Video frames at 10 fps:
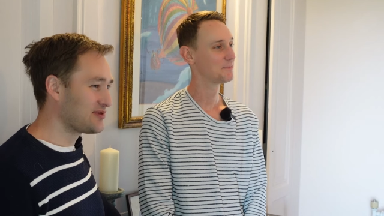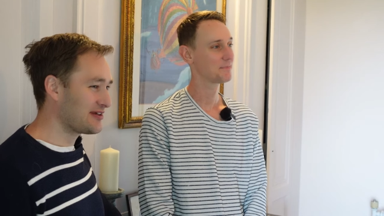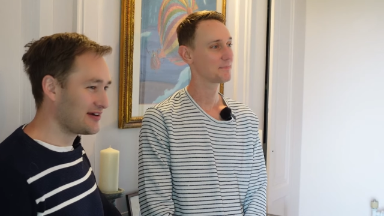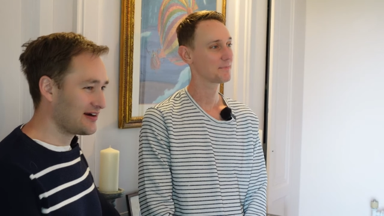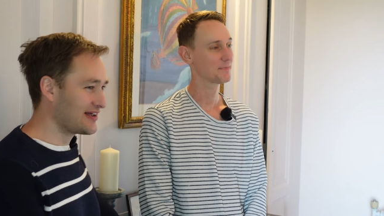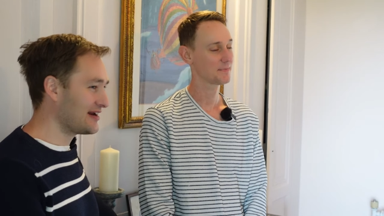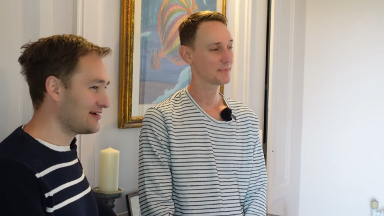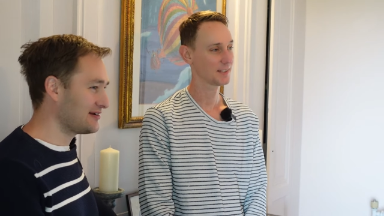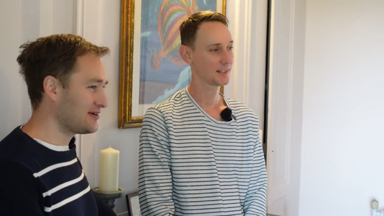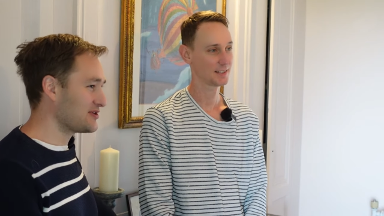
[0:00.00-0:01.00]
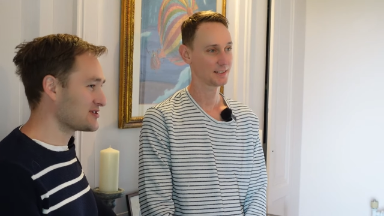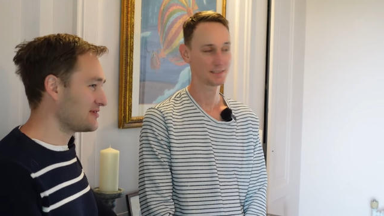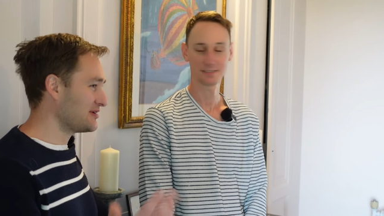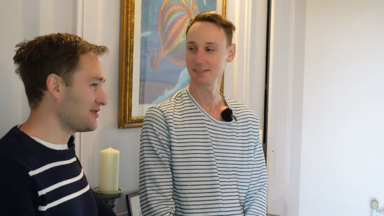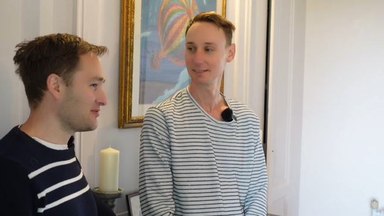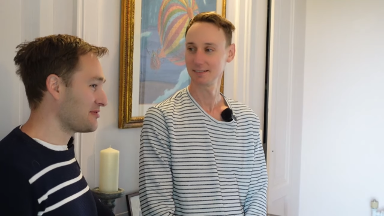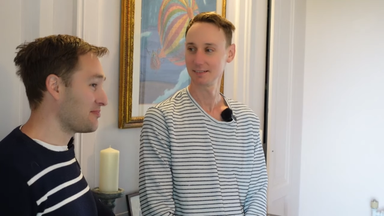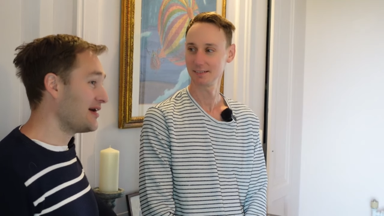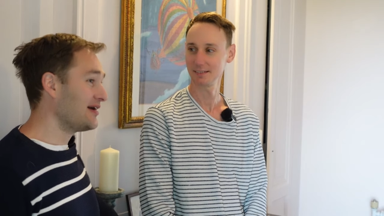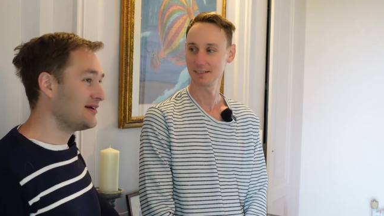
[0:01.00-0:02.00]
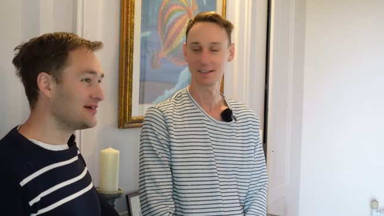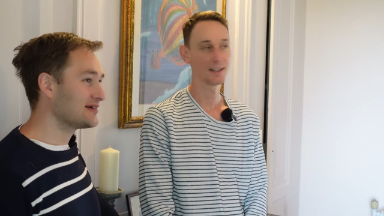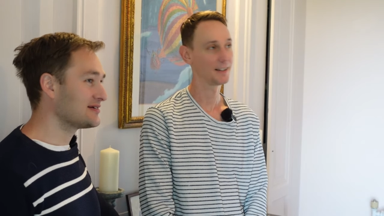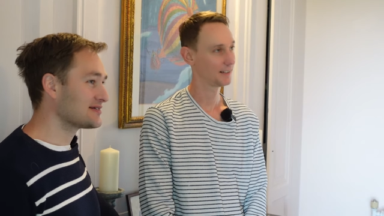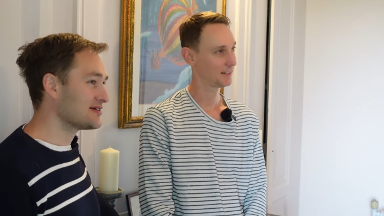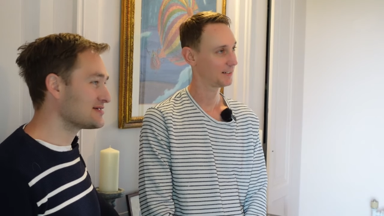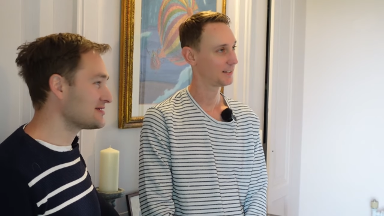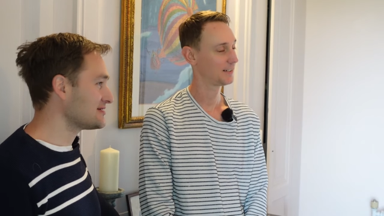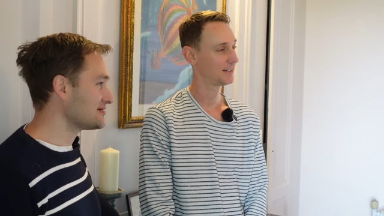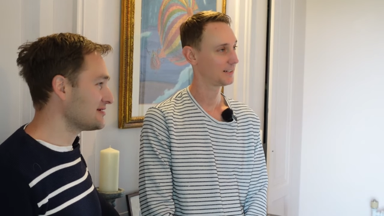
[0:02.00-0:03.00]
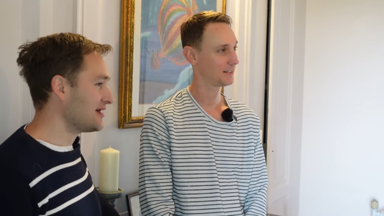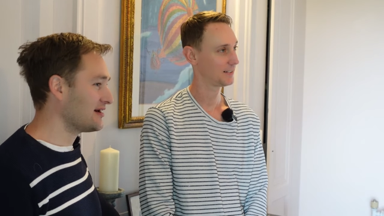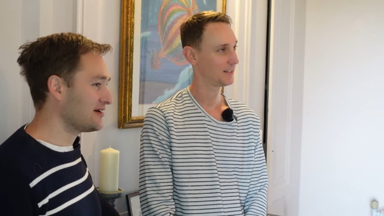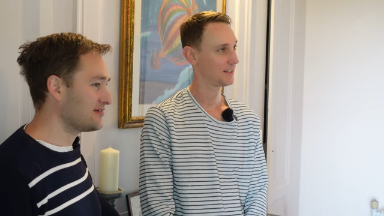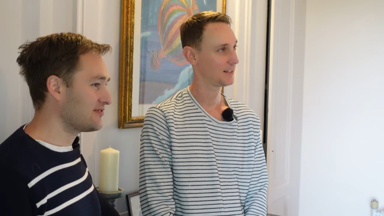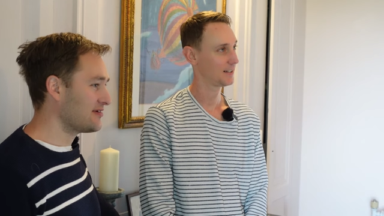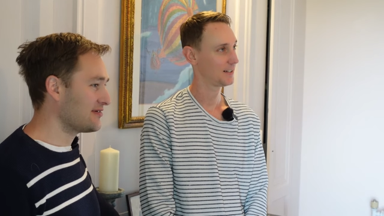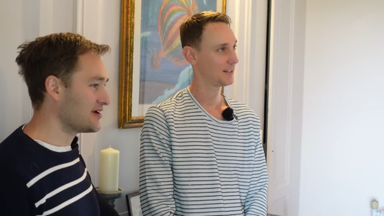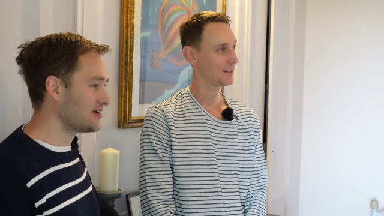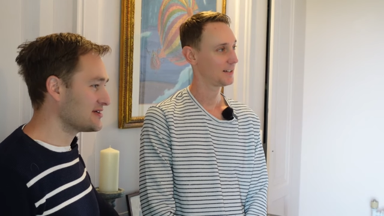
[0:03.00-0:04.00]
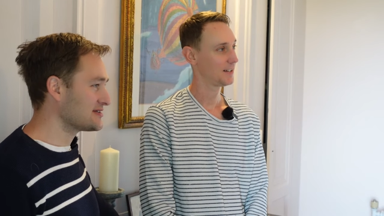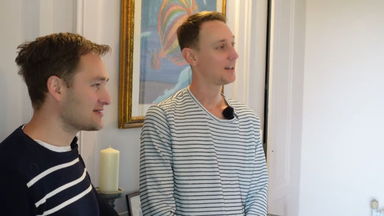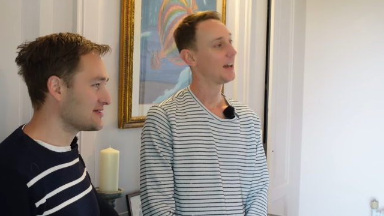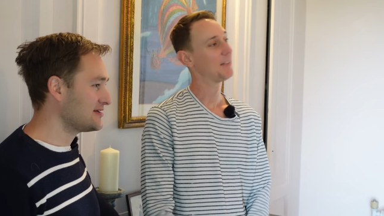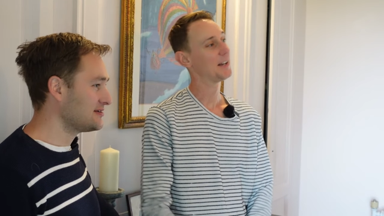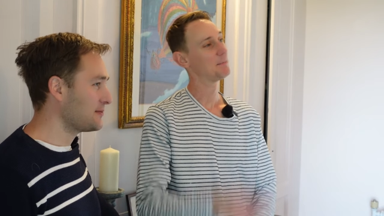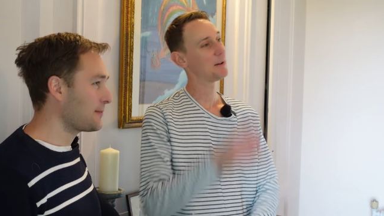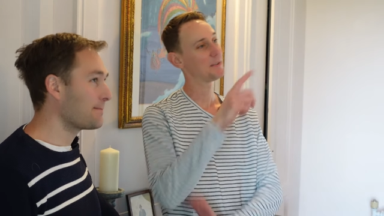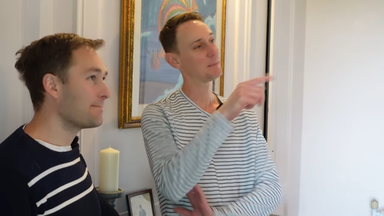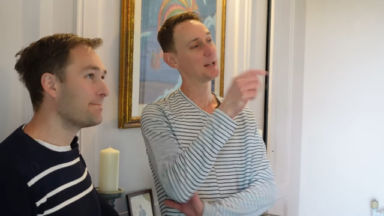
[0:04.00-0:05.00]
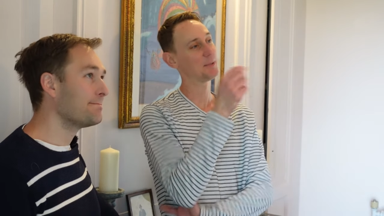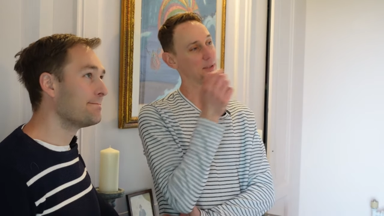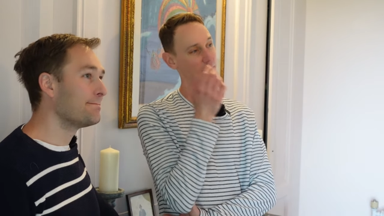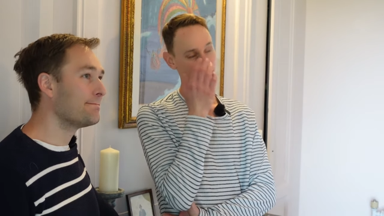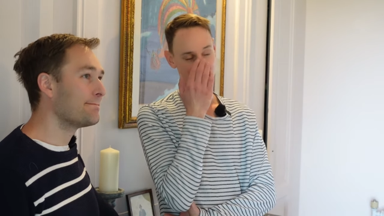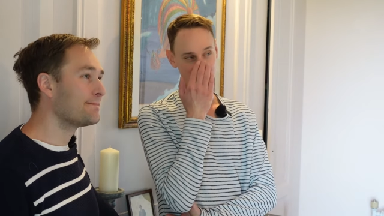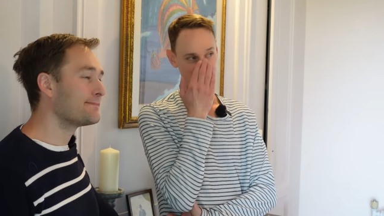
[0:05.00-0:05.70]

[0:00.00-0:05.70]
Speaker 1: but the,
Speaker 2: again, it works really well with the pink. Yeah. So it's yeah, very, very nice.
Speaker 1: And then above the bed, we tried a few